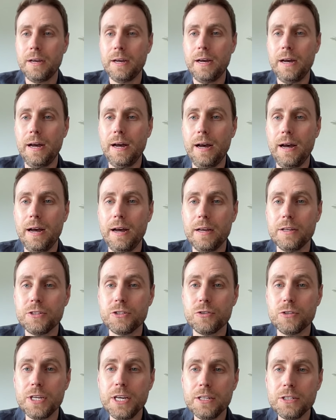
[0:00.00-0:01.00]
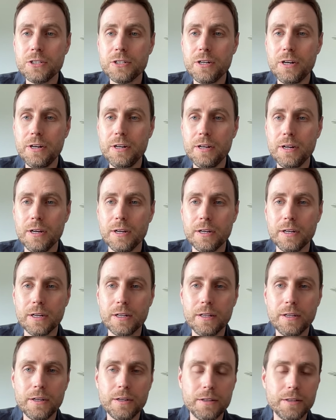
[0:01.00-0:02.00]
So to get started, I'm going to
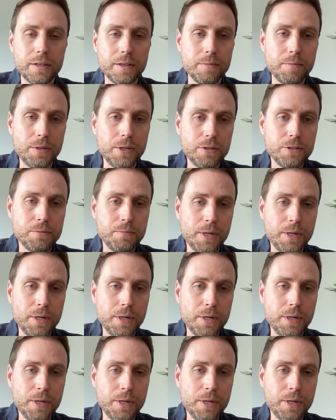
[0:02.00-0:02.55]
click on the Compose